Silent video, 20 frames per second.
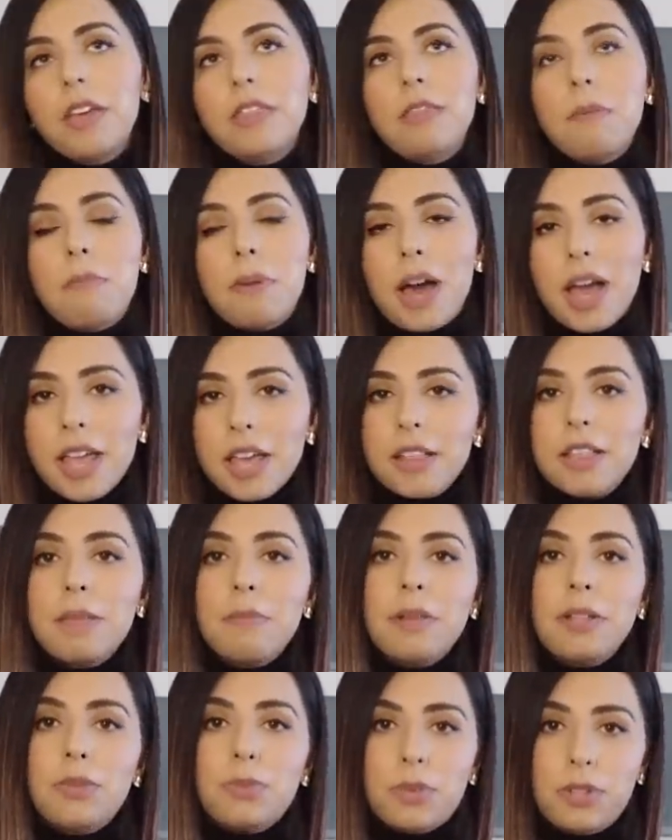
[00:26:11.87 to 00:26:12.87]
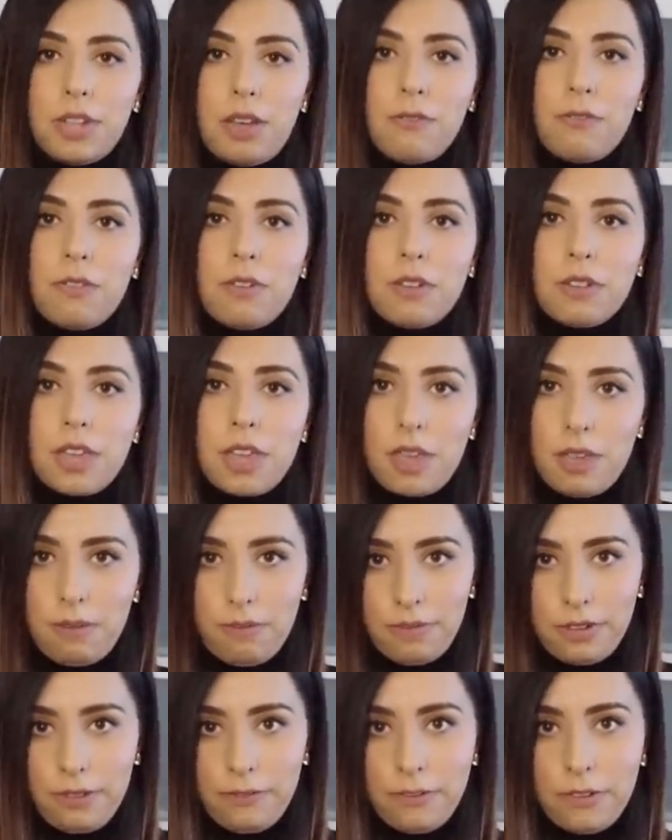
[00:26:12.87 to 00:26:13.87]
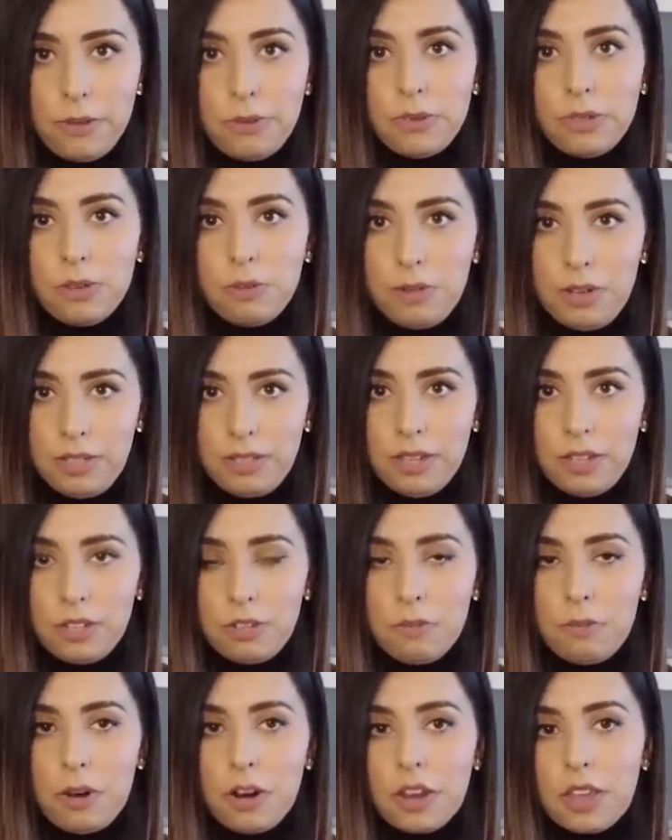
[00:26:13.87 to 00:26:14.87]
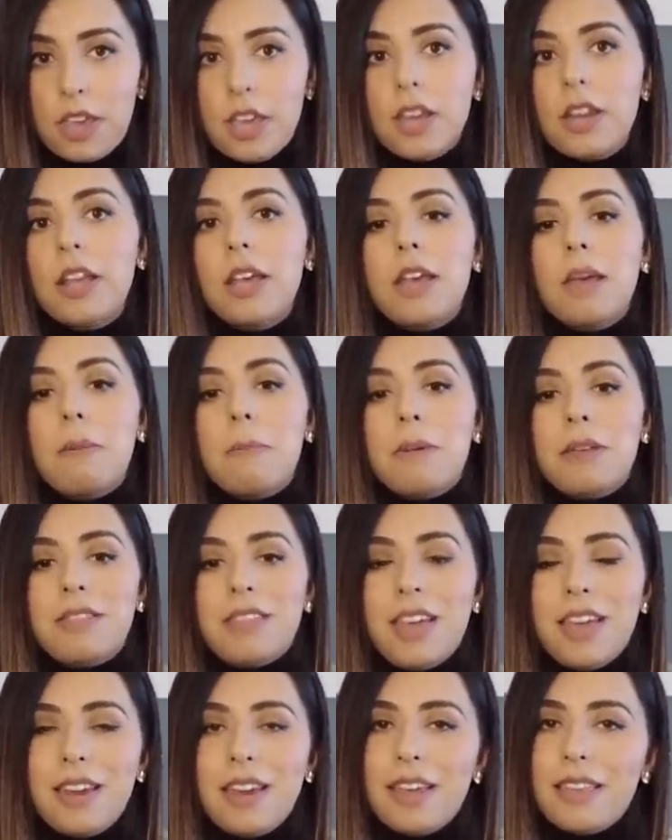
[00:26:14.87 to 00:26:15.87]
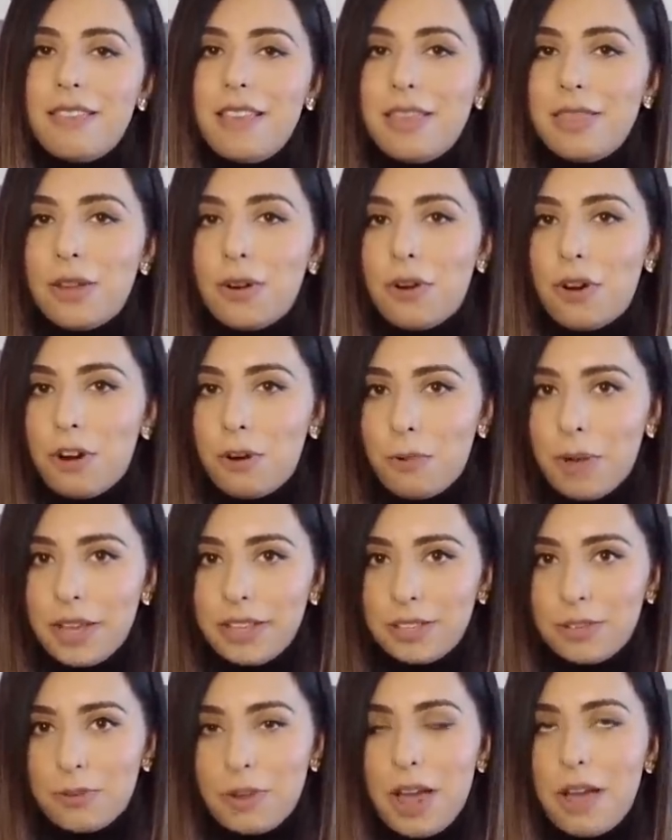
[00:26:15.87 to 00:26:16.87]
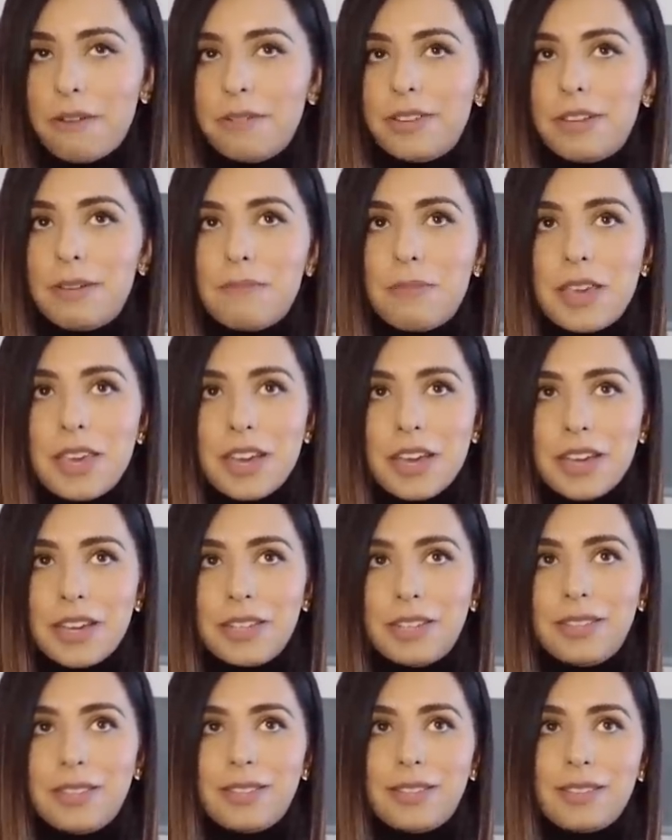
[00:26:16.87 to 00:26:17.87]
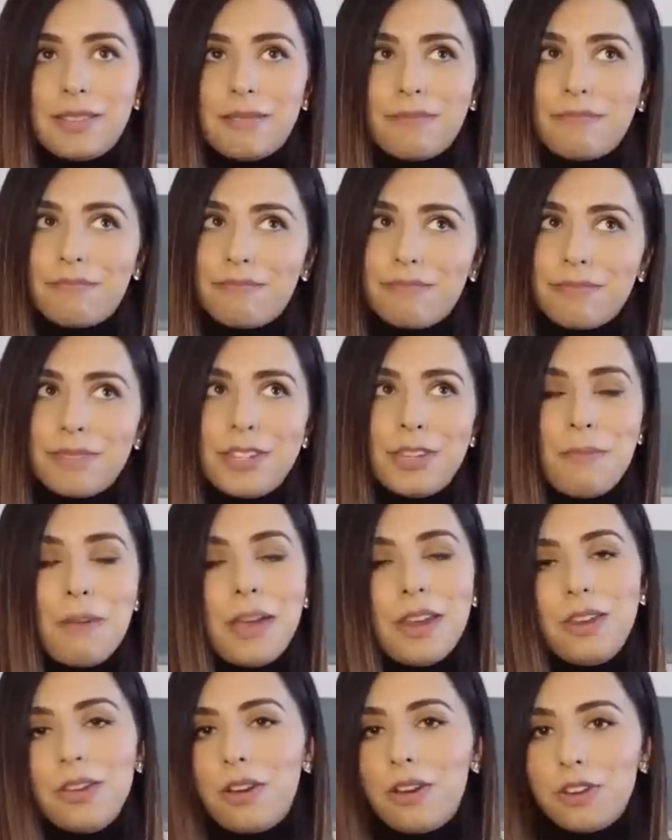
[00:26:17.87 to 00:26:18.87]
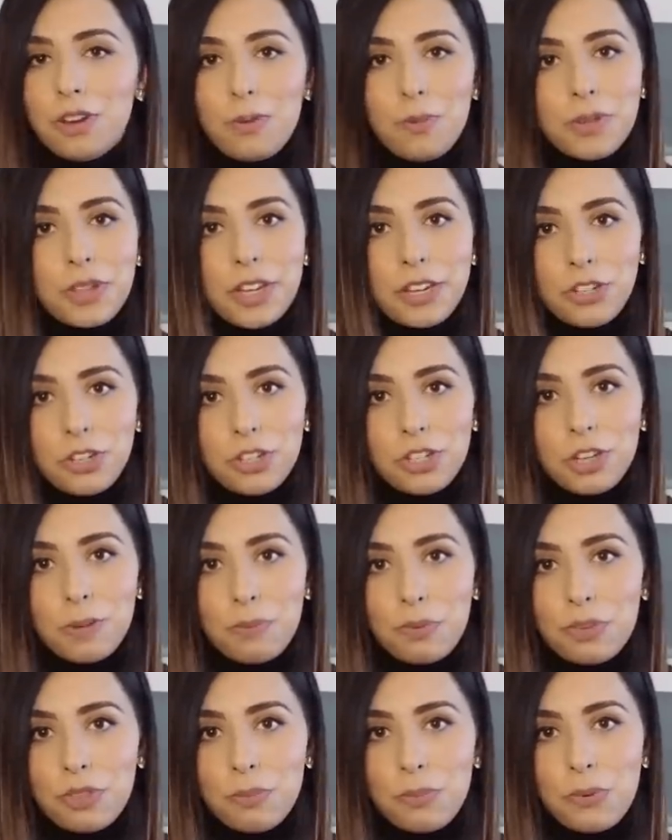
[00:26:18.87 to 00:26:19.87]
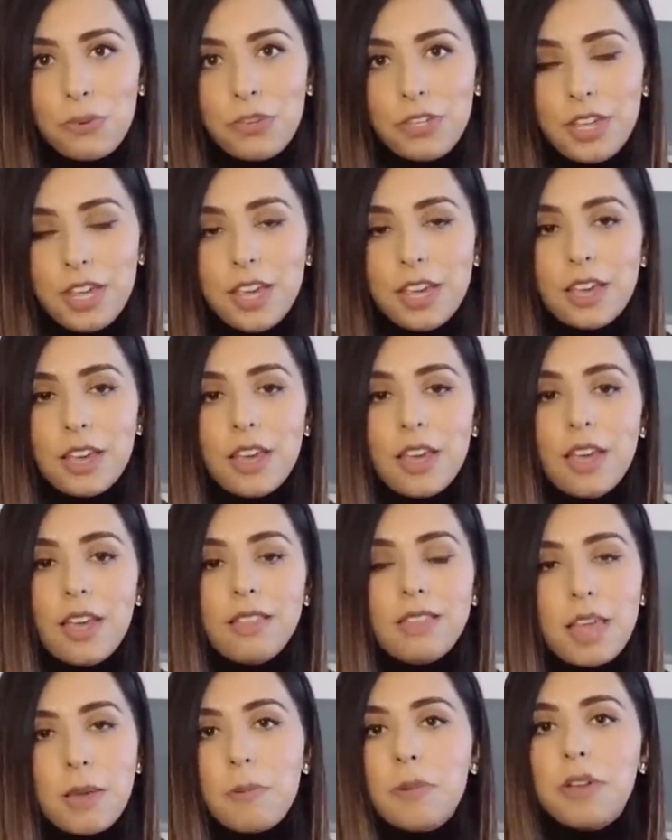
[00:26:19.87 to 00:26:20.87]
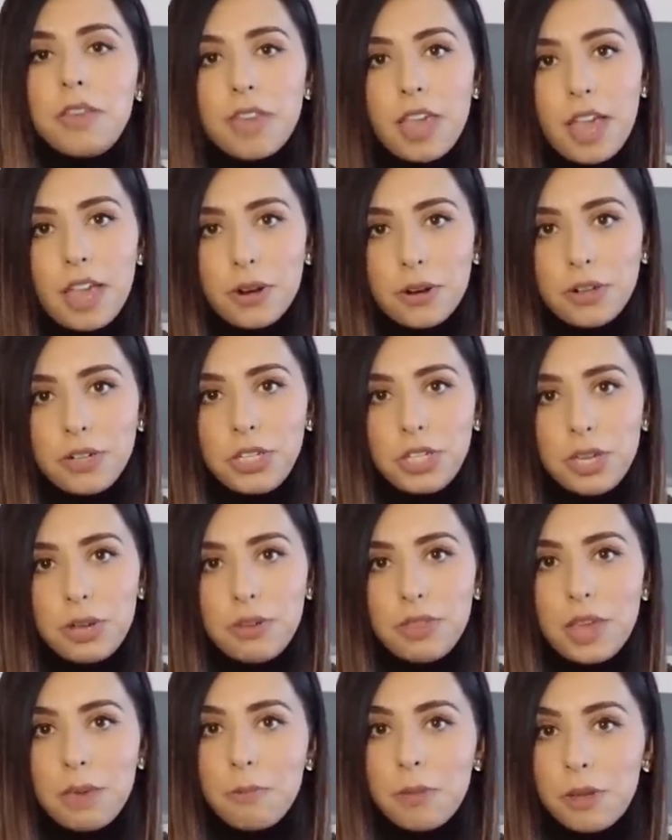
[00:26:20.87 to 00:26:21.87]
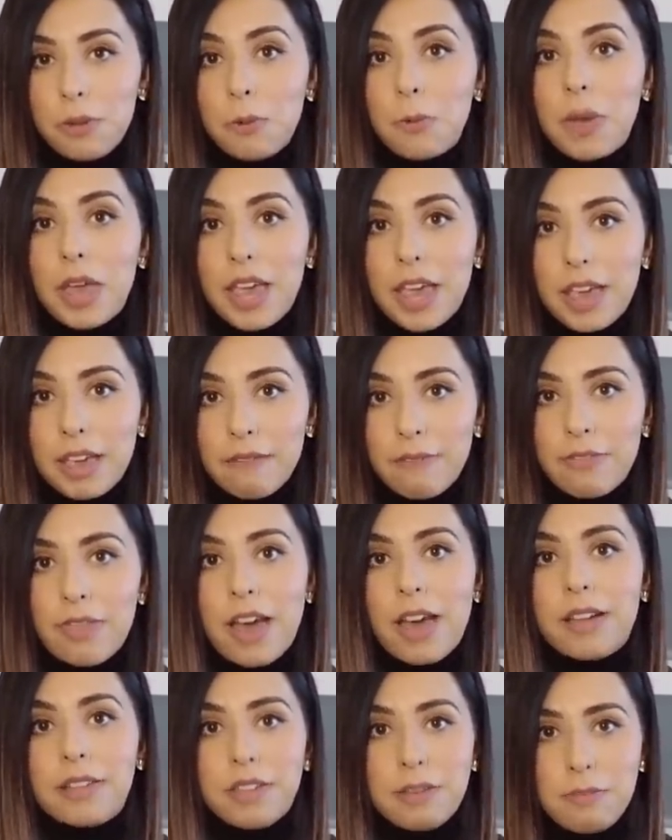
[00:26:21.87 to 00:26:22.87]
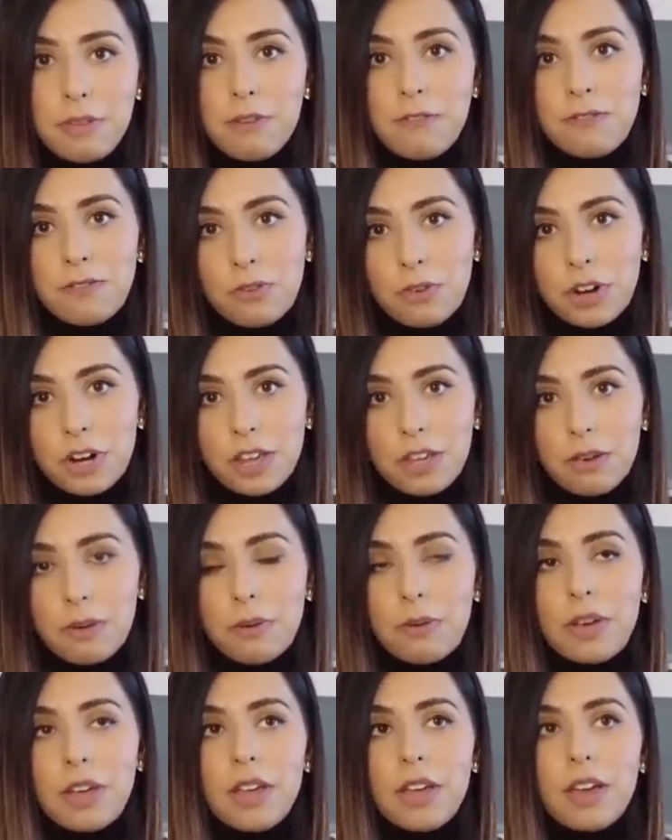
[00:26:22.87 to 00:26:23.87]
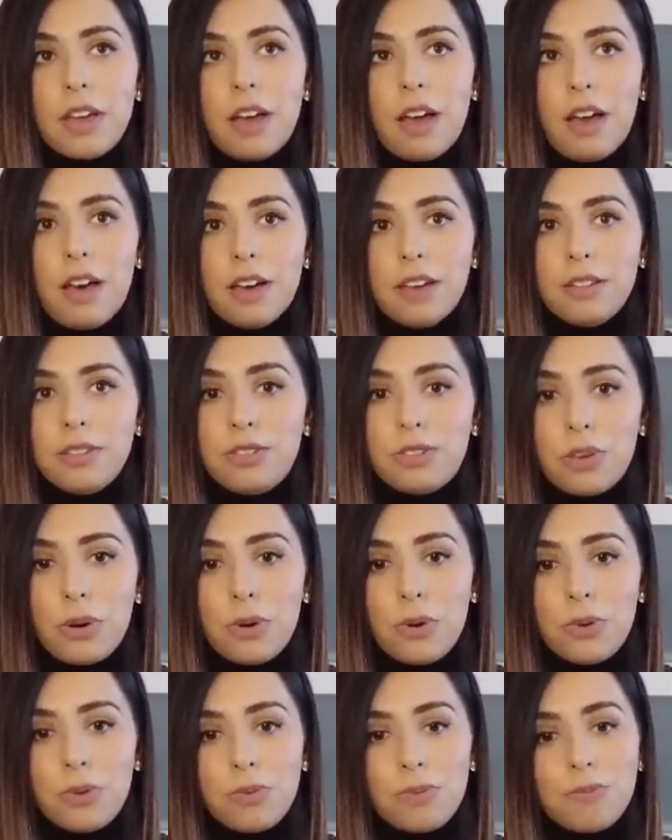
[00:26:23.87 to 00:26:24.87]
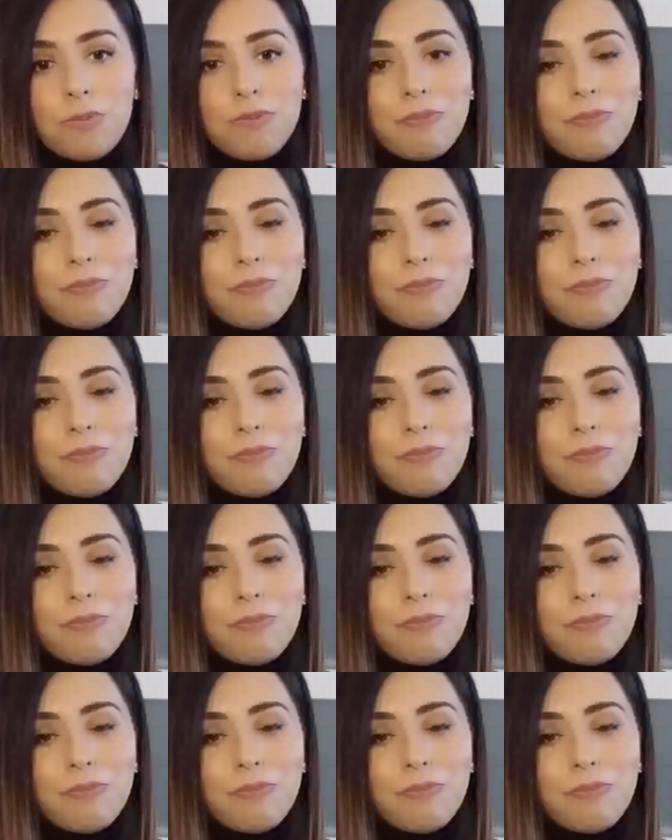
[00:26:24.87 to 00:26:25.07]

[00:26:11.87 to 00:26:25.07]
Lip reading: The buying limits will definitely diffuse the reseller market, but then I think there are ways around it because depending on your relationship with the boutique, they will cater to you, they will waive that limit for you. So